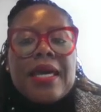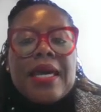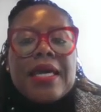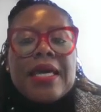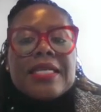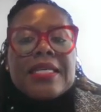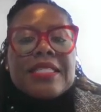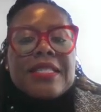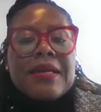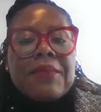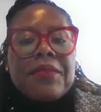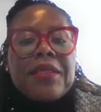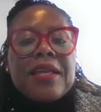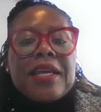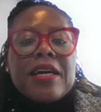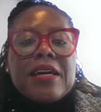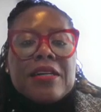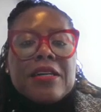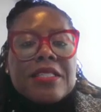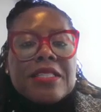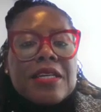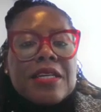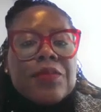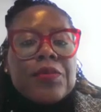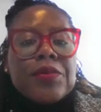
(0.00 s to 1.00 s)
And something
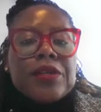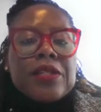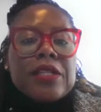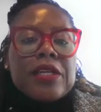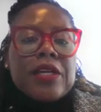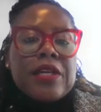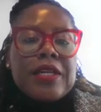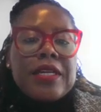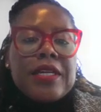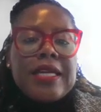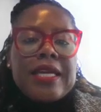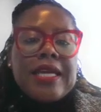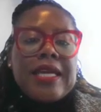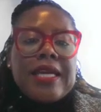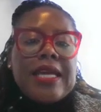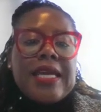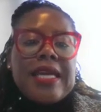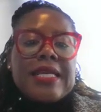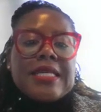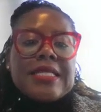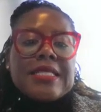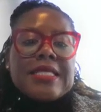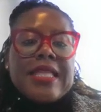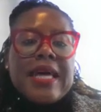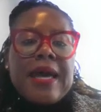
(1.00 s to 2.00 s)
else that we're learning
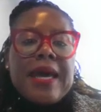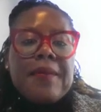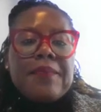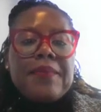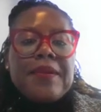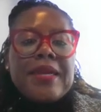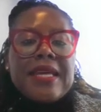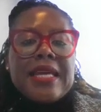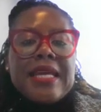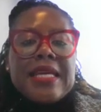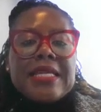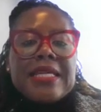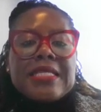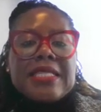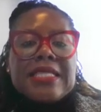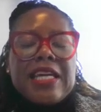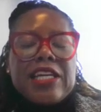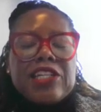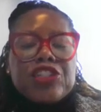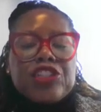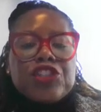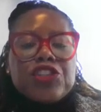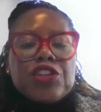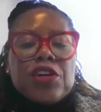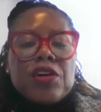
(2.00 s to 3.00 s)
is that being
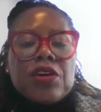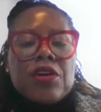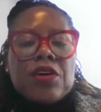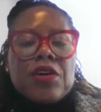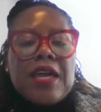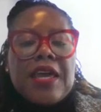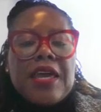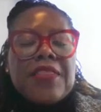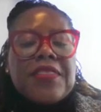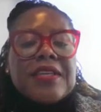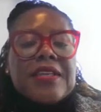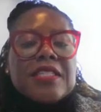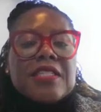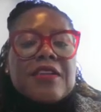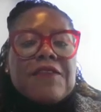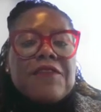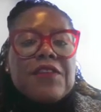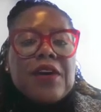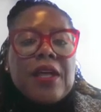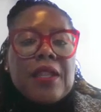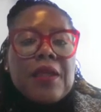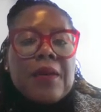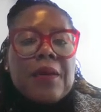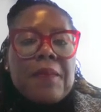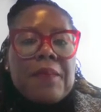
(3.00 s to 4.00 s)
intentional in the
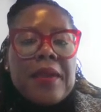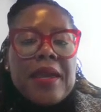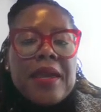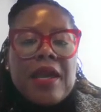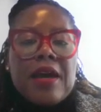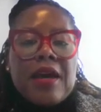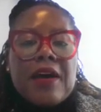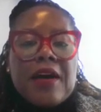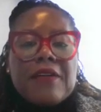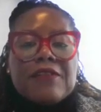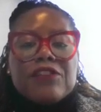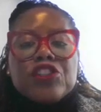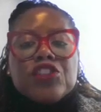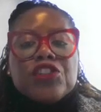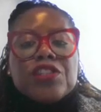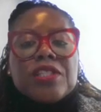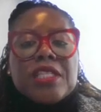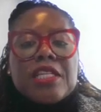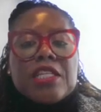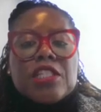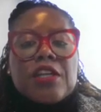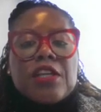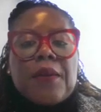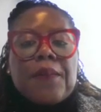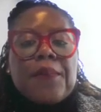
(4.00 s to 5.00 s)
development of
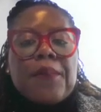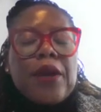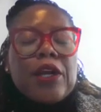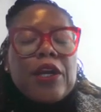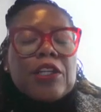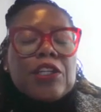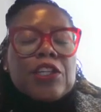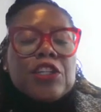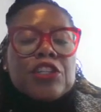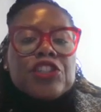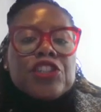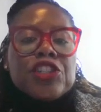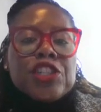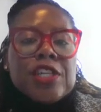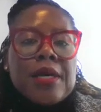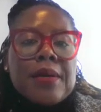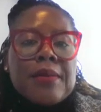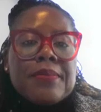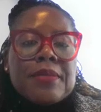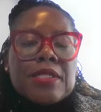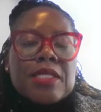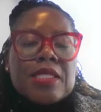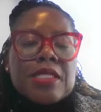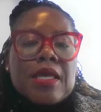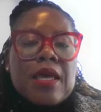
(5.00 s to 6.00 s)
strategic
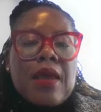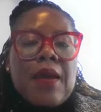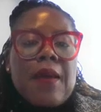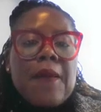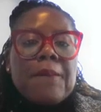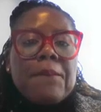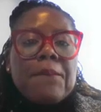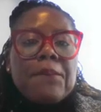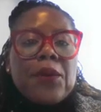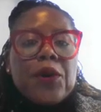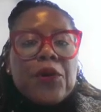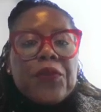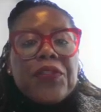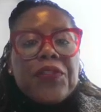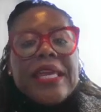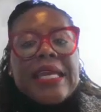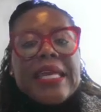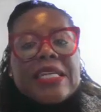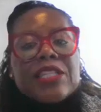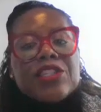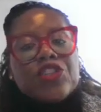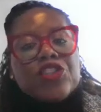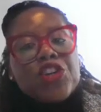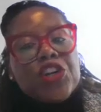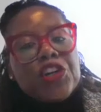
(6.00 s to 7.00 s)
partnerships, both
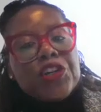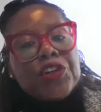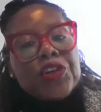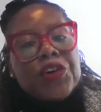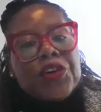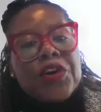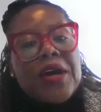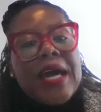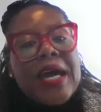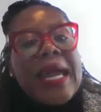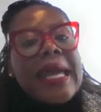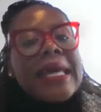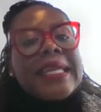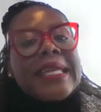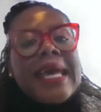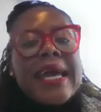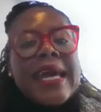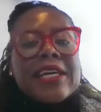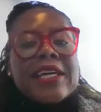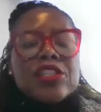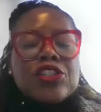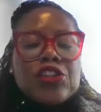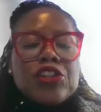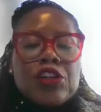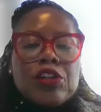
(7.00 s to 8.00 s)
internal and
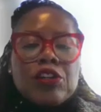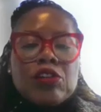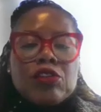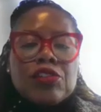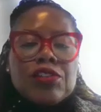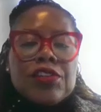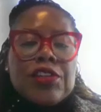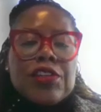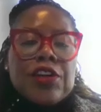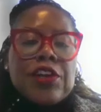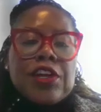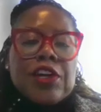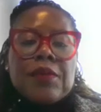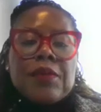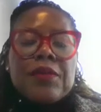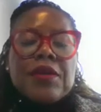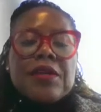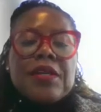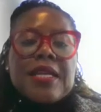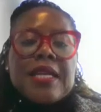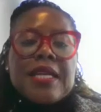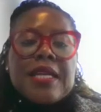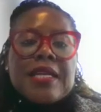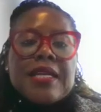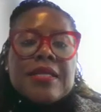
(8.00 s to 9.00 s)
external to their
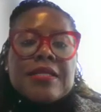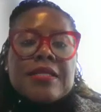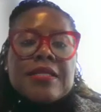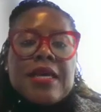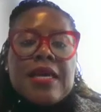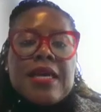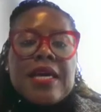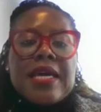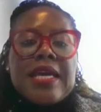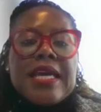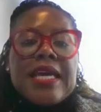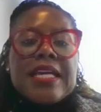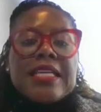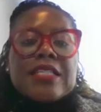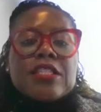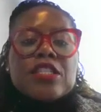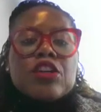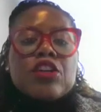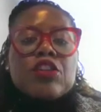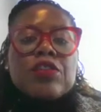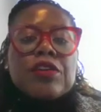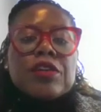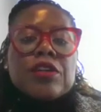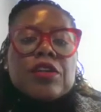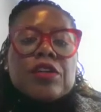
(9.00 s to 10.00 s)
communities, is
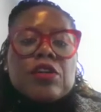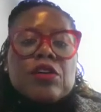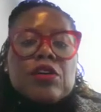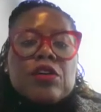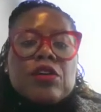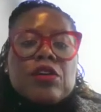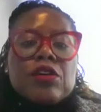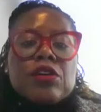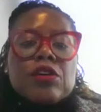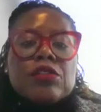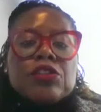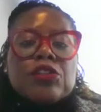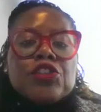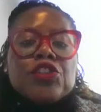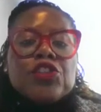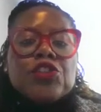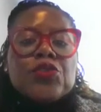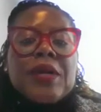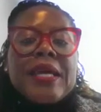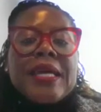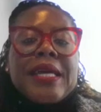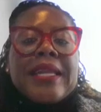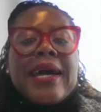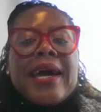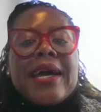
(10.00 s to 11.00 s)
critical
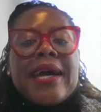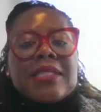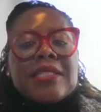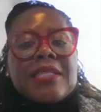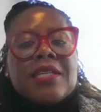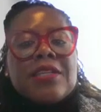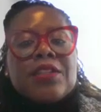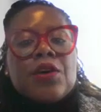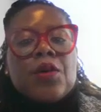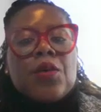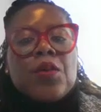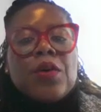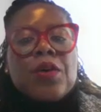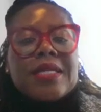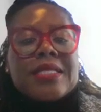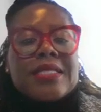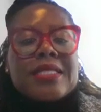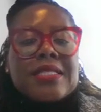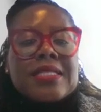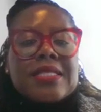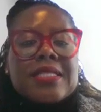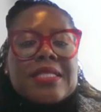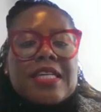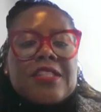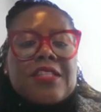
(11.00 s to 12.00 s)
to enacting the work
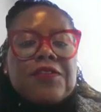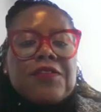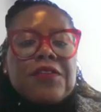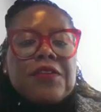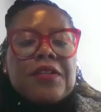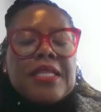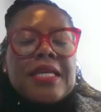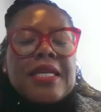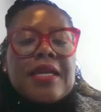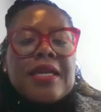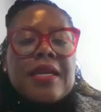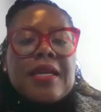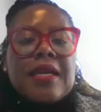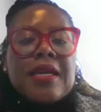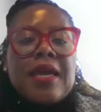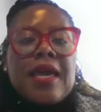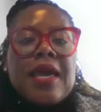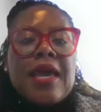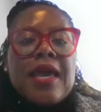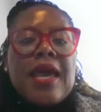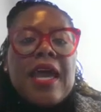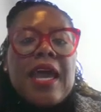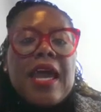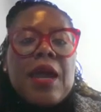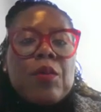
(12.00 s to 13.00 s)
successfully
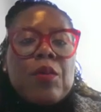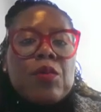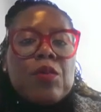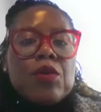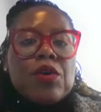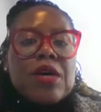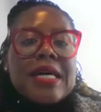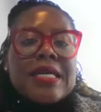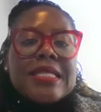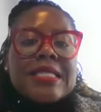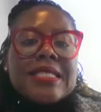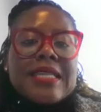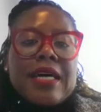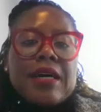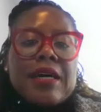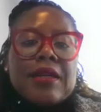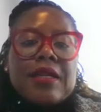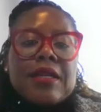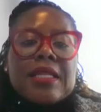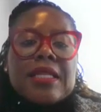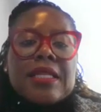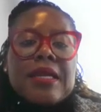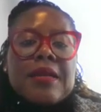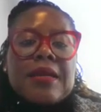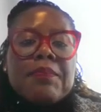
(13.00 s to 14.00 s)
and will
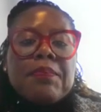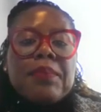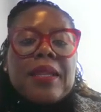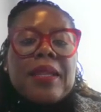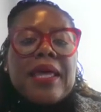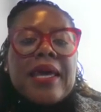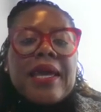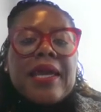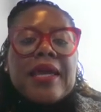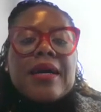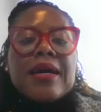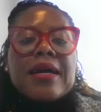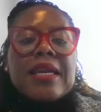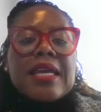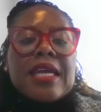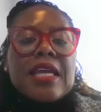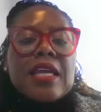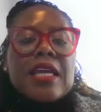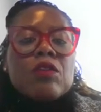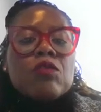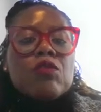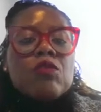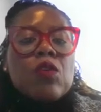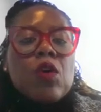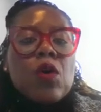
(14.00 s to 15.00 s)
undoubtedly play a
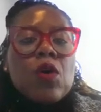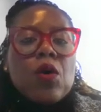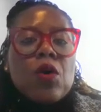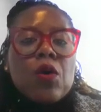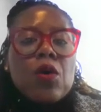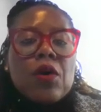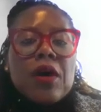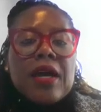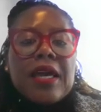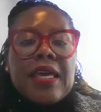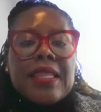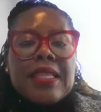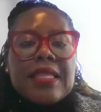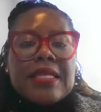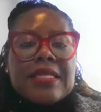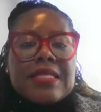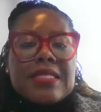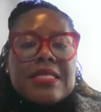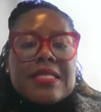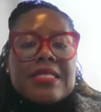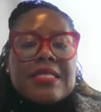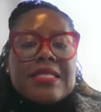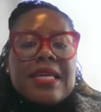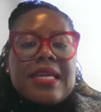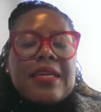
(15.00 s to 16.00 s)
key role in the
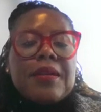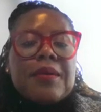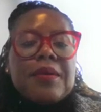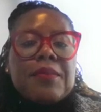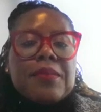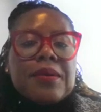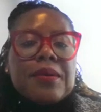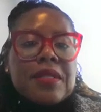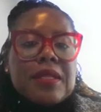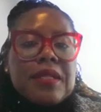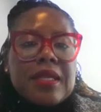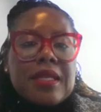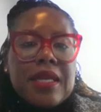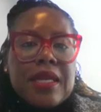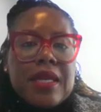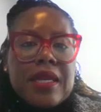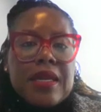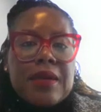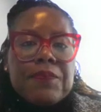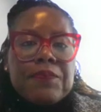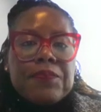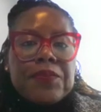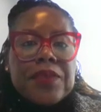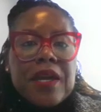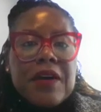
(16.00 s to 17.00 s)

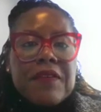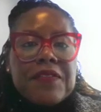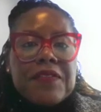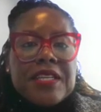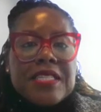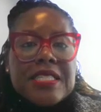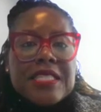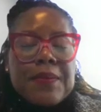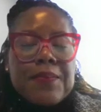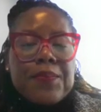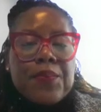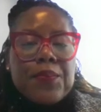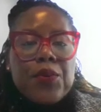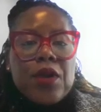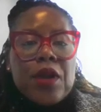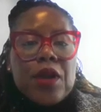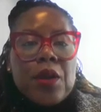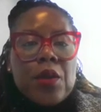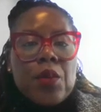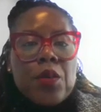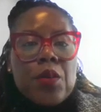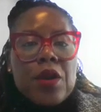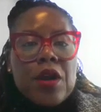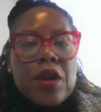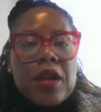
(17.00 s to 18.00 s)
sustainability of this
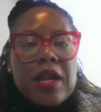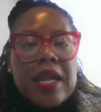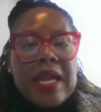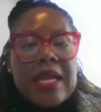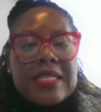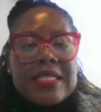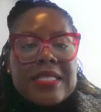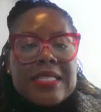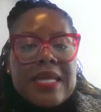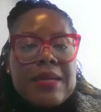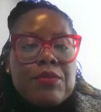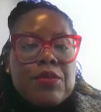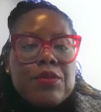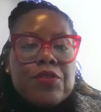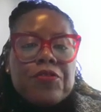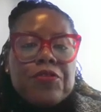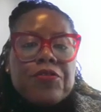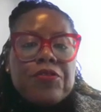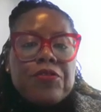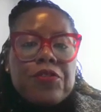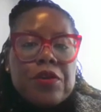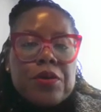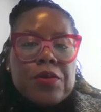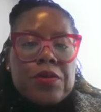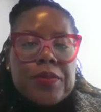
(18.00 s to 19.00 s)
important work as they move
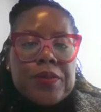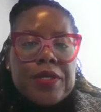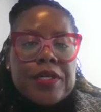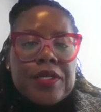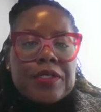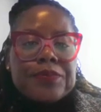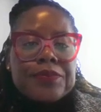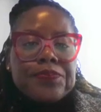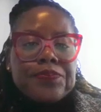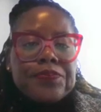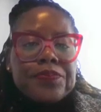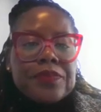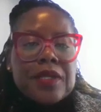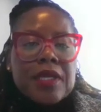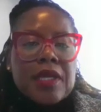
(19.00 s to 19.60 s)
forward.